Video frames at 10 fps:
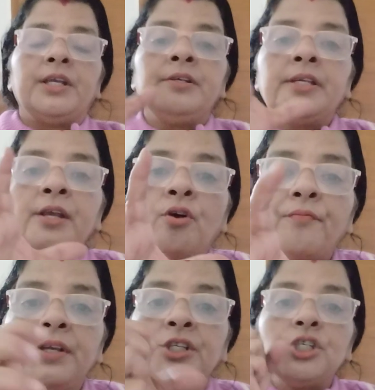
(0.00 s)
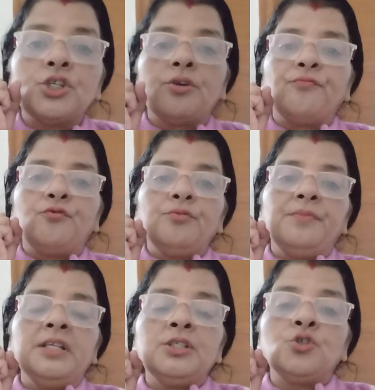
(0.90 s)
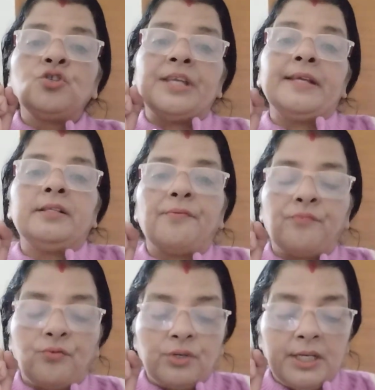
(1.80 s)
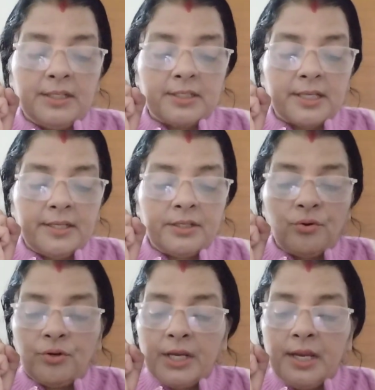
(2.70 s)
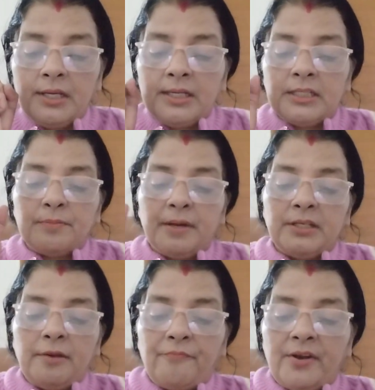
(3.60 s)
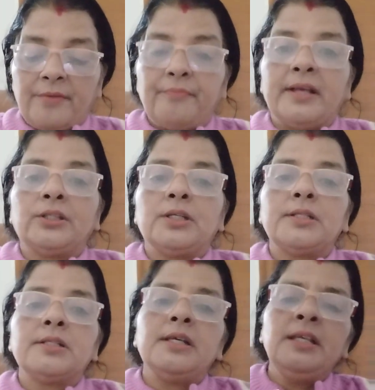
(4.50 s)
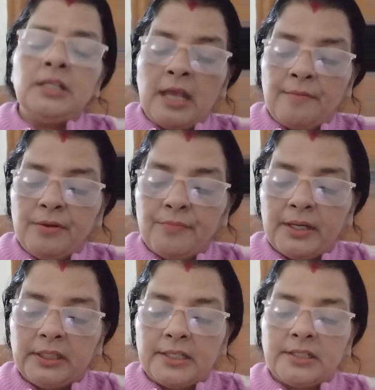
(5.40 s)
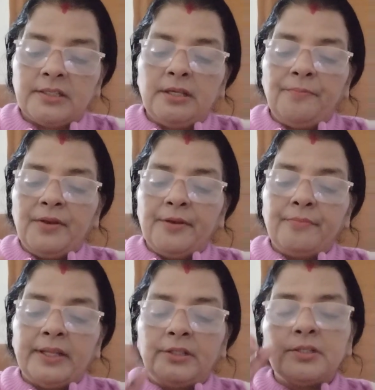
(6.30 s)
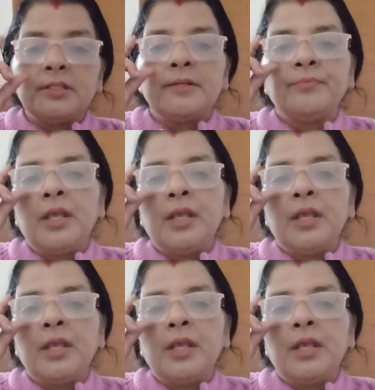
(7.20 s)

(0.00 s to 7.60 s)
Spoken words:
Intake of ingestion food means to take the food inside. Okay, is by different methods. In amoeba, that is different methods.